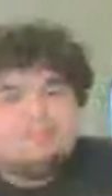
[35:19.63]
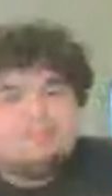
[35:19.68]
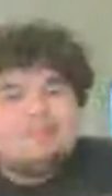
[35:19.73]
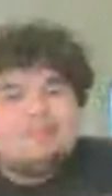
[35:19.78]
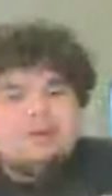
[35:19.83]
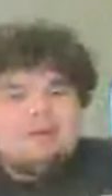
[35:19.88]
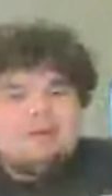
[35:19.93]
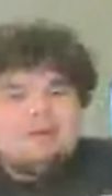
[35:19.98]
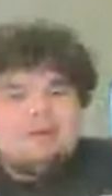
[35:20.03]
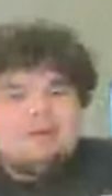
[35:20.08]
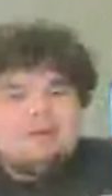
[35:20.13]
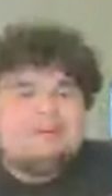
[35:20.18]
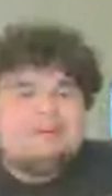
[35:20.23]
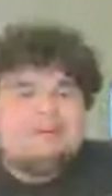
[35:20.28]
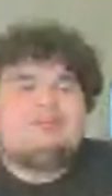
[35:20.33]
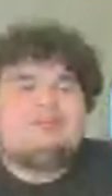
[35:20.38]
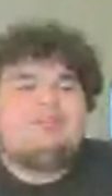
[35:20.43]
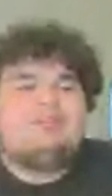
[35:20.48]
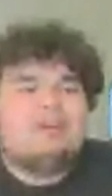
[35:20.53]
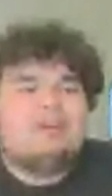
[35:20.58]
paint
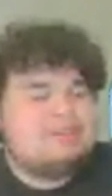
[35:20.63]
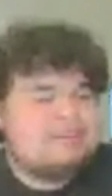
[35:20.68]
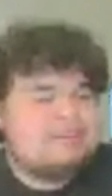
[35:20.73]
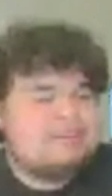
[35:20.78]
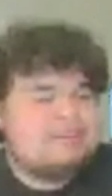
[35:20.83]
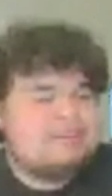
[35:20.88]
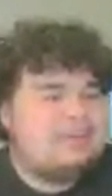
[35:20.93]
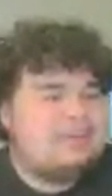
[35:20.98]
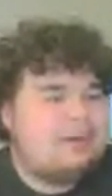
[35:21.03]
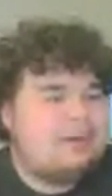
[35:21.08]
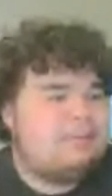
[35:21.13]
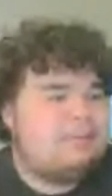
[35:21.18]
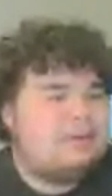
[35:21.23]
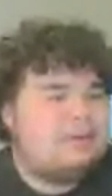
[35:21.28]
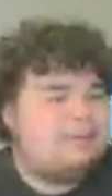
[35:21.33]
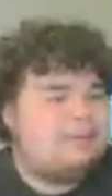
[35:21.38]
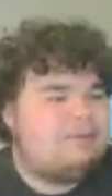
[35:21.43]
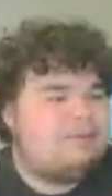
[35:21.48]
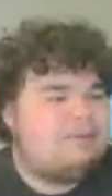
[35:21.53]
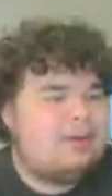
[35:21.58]
myself green and see how
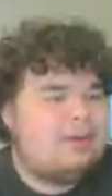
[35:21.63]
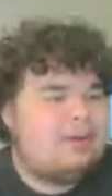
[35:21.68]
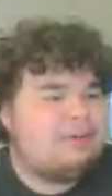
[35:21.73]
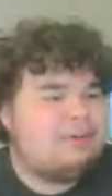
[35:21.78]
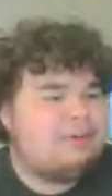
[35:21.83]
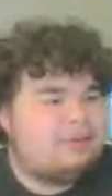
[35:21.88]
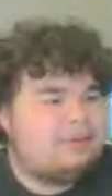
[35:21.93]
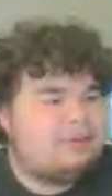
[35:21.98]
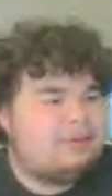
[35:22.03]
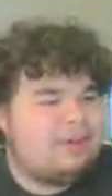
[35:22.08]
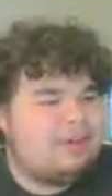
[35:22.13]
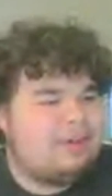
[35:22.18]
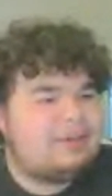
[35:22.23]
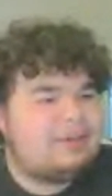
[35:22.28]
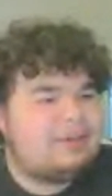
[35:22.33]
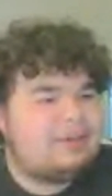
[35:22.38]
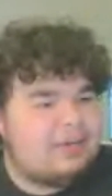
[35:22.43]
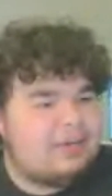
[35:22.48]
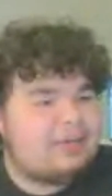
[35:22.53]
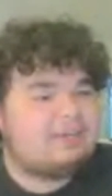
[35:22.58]
many fangirls I can
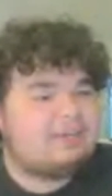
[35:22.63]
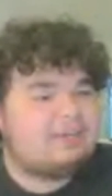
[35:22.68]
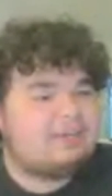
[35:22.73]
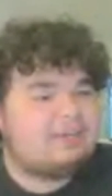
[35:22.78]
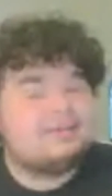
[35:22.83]
get.